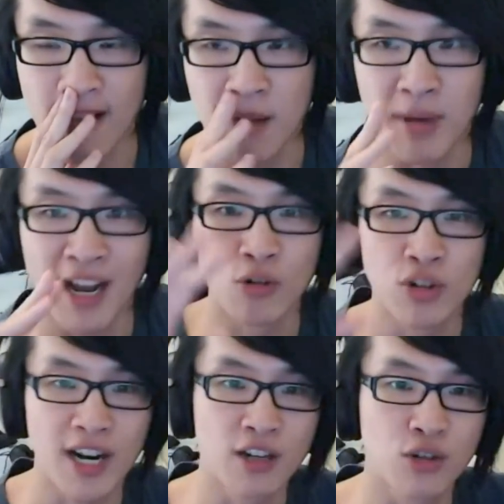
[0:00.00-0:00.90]
but I
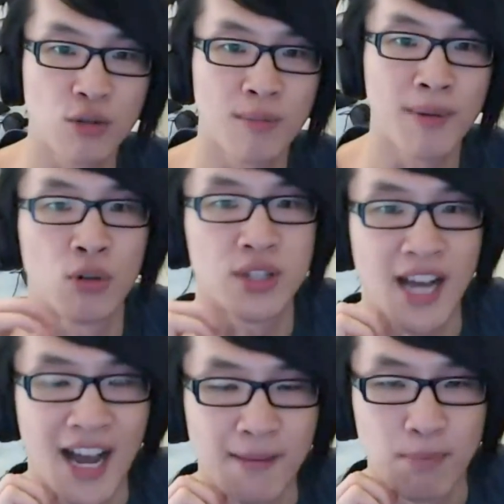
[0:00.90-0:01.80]
will try to do a bit more
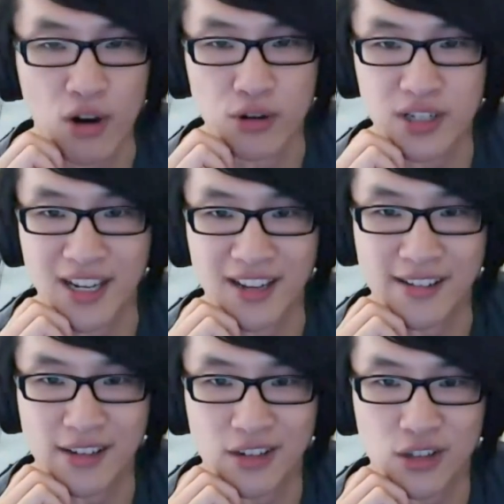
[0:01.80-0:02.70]

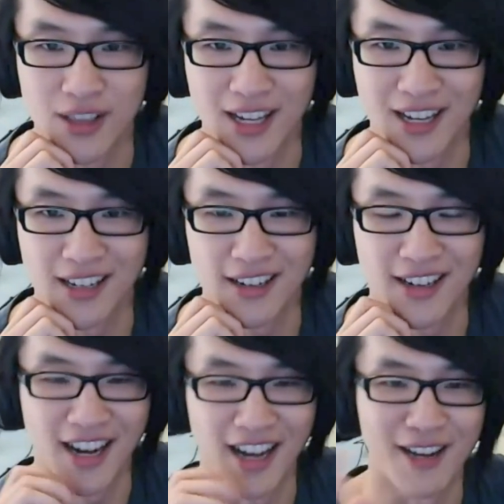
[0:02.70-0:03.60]
signposting so that
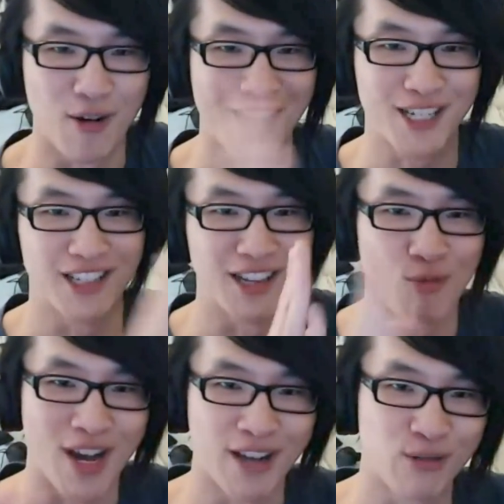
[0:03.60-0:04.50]
uh, I know actually
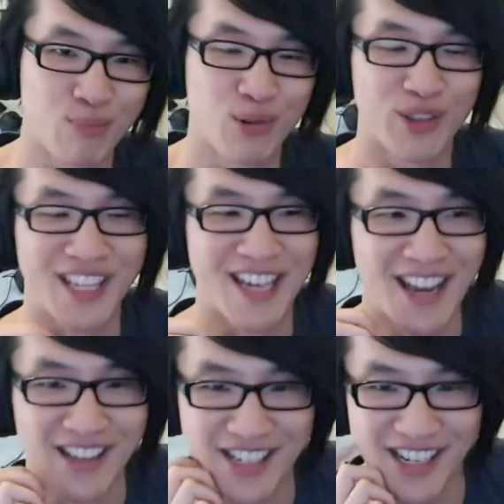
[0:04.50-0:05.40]
where to put the
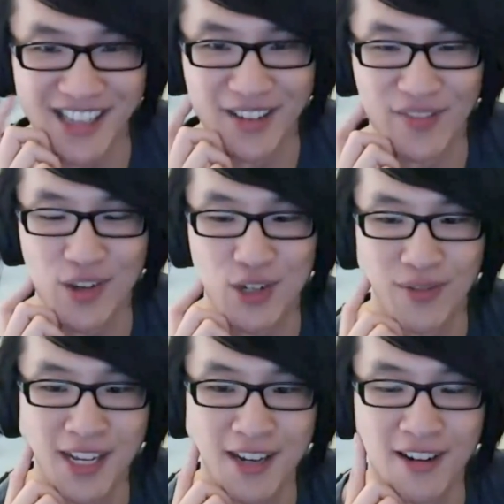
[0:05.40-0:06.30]
edits in the
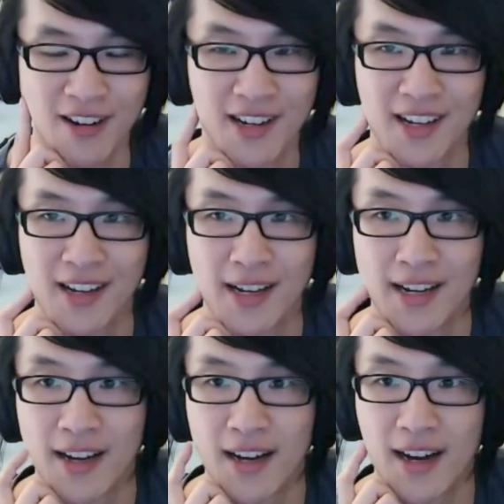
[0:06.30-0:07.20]
future video.
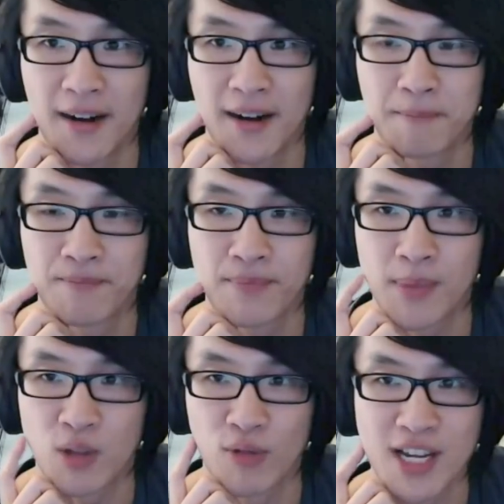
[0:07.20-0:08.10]
Um,
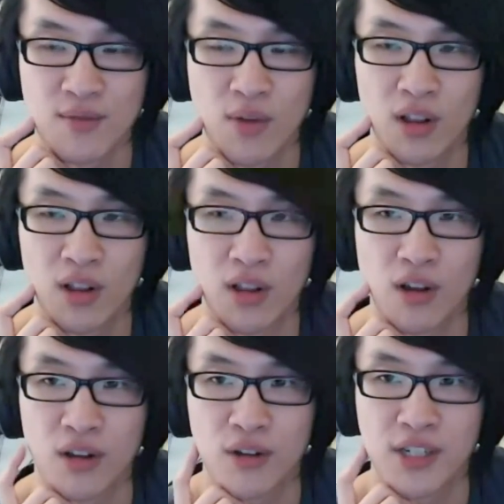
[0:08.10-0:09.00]
but the rest of
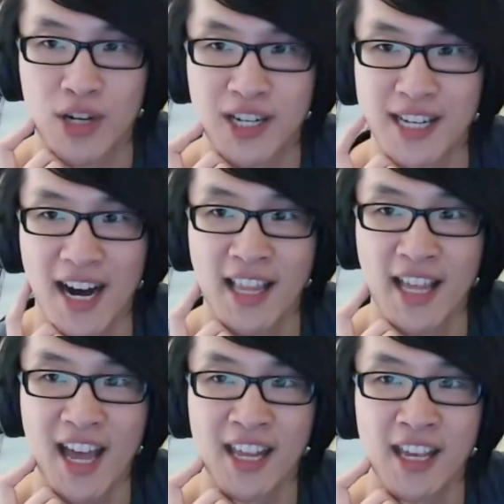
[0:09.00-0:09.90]
Colloquiosi's question is, are
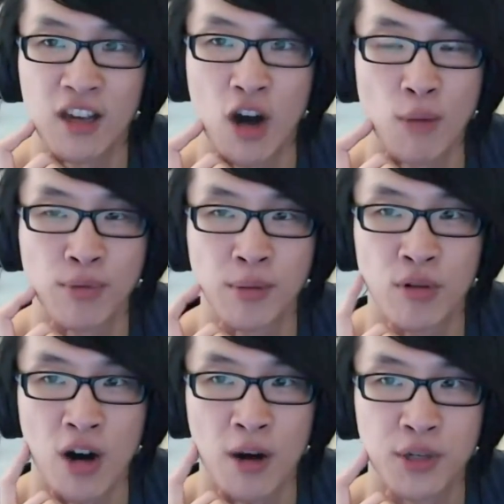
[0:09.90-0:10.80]
there any
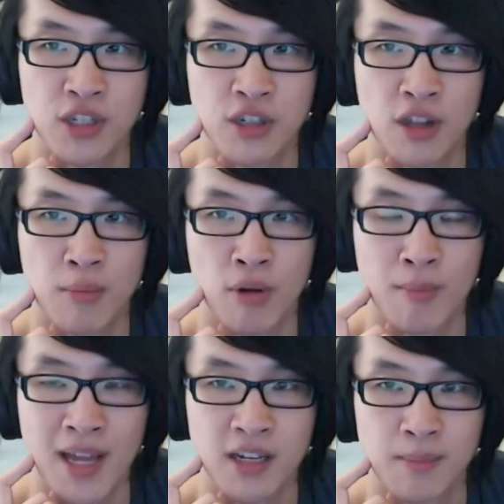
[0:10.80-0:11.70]
comparable options to the
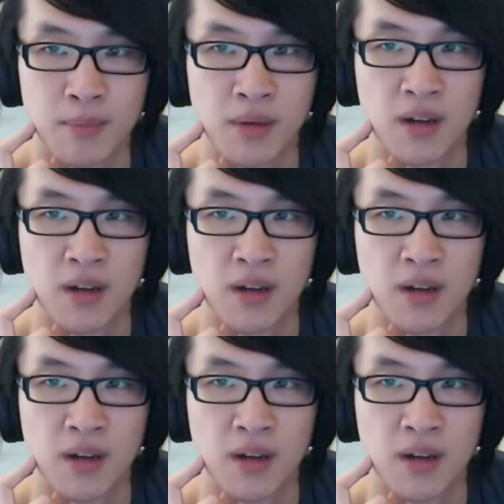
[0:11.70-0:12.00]
Momentum